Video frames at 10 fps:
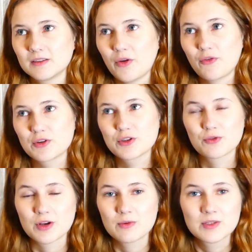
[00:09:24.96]
if a
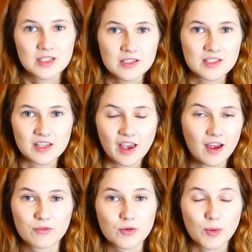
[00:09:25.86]
degree was easy,
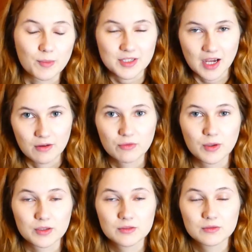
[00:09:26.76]
everyone would have
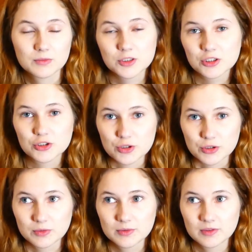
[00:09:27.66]
one, which is
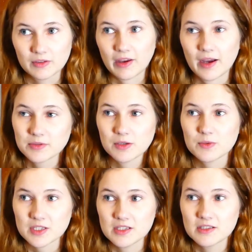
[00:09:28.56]
true. If accounting
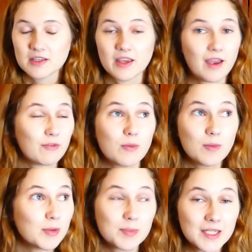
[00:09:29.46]
was easy,
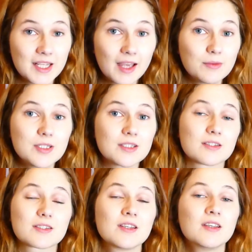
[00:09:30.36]
everyone would be an
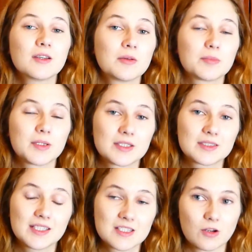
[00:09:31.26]
accountant, but
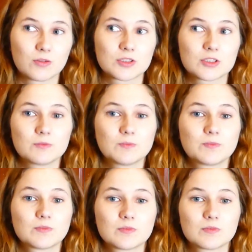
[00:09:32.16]
it's not.
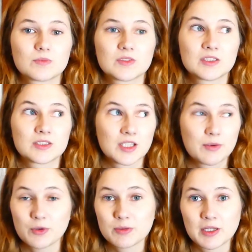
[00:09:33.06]
And
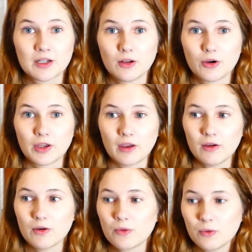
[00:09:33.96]
same with being a lawyer
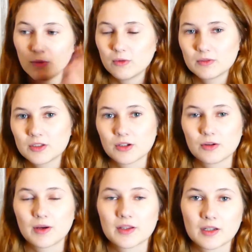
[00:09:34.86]
or, you
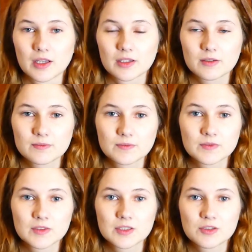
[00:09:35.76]
know, other like
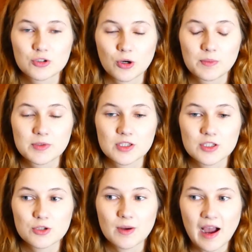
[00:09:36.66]
jobs
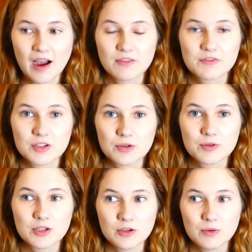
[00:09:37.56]
that you have to go
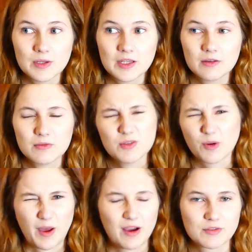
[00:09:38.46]
to uni. You
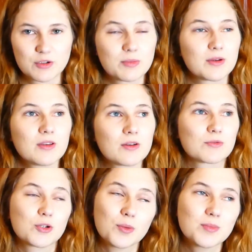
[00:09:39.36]
don't have to, but you know,
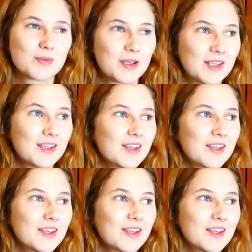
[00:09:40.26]
jobs where